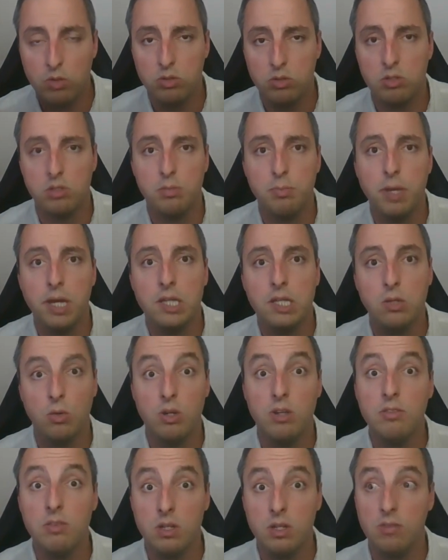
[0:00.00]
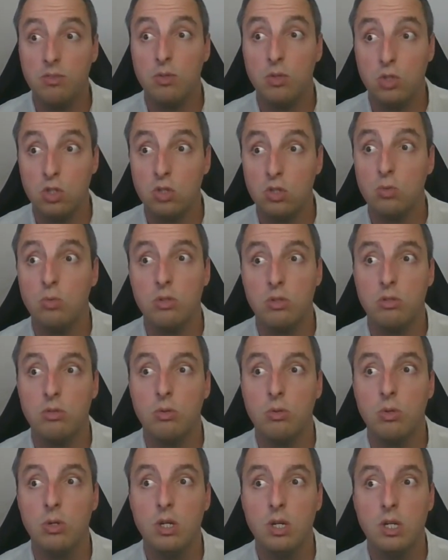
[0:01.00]
when you suspect, or even if you just want
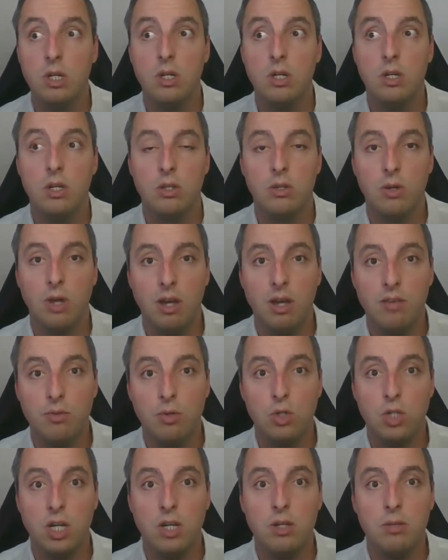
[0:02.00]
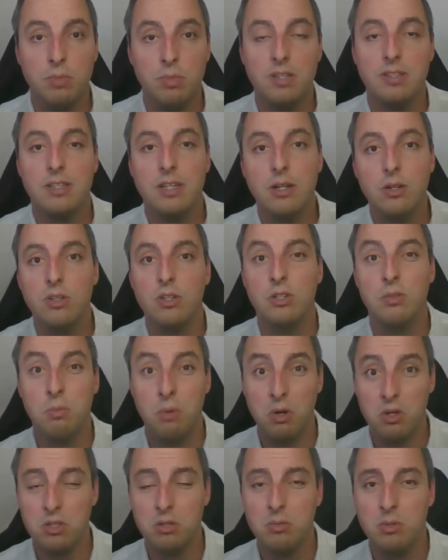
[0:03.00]
to have your child be as healthy as
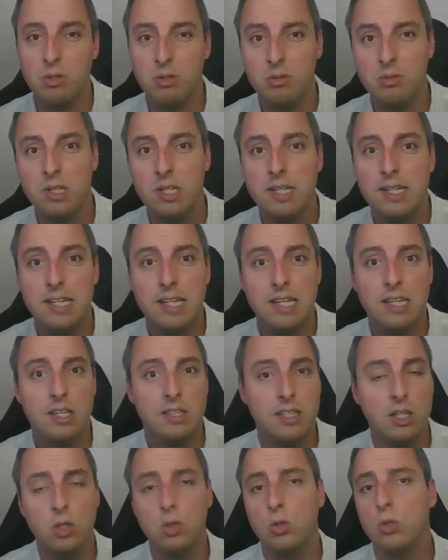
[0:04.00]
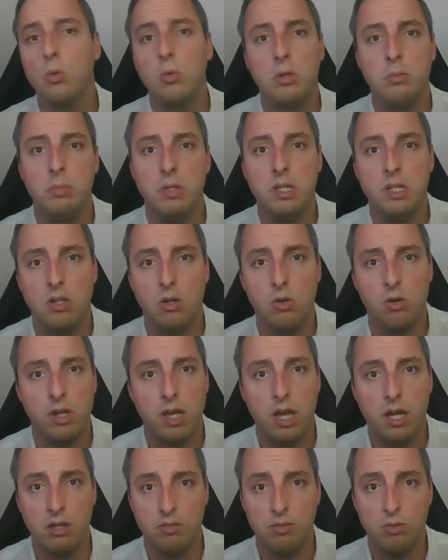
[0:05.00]
possible, they should only be eating
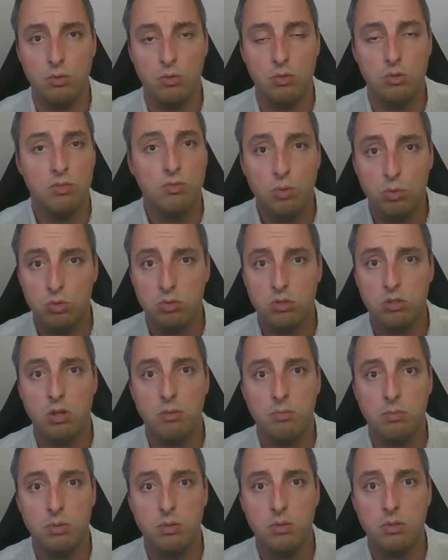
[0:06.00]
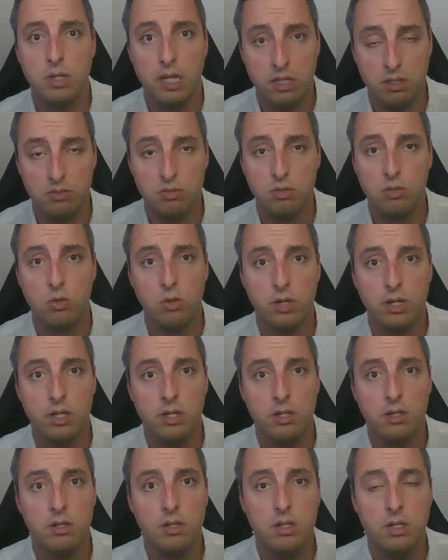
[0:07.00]
organic foods. Full stop. End of
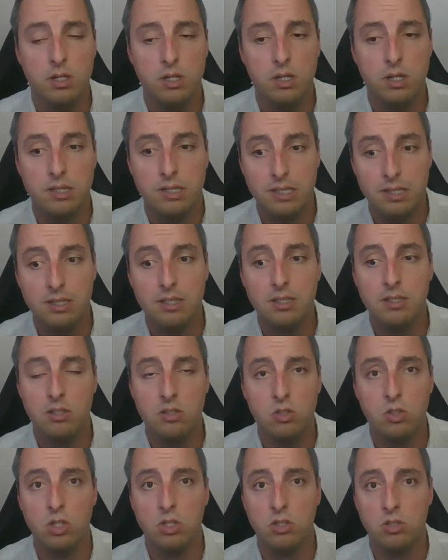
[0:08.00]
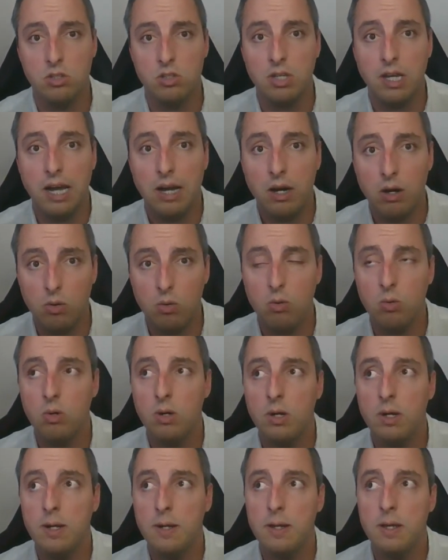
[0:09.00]
story. This is just how
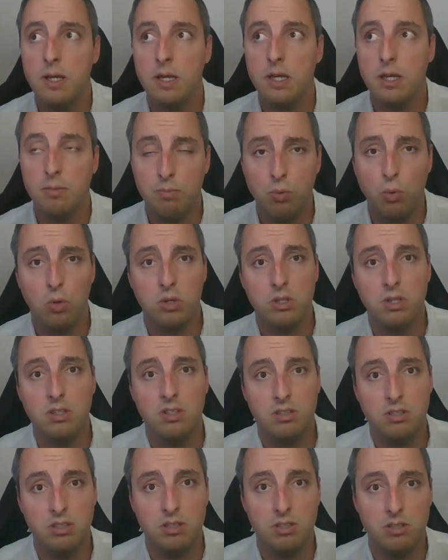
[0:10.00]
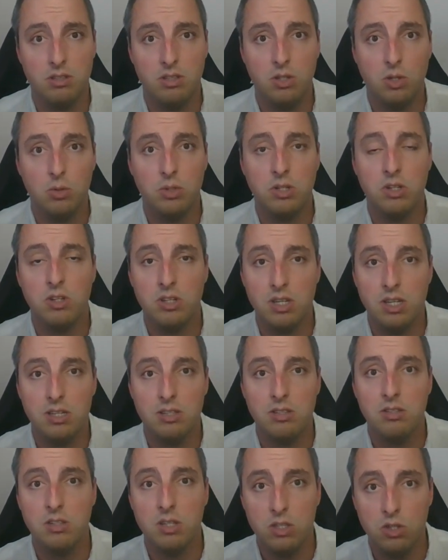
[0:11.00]
important this is. There
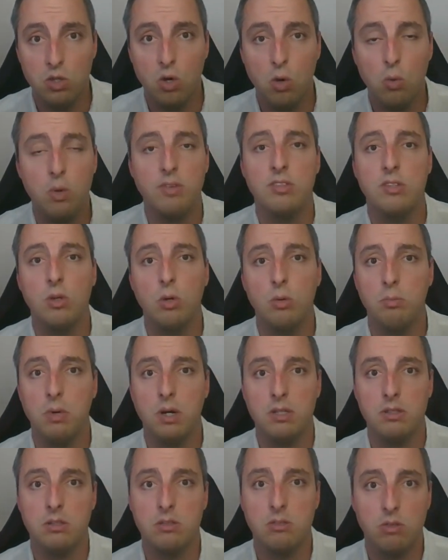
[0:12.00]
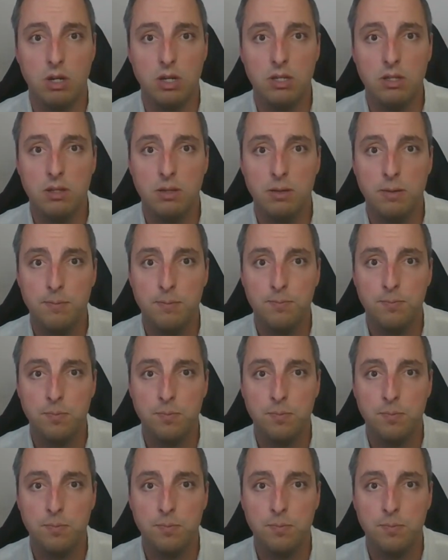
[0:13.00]
is no ifs, no buts, right?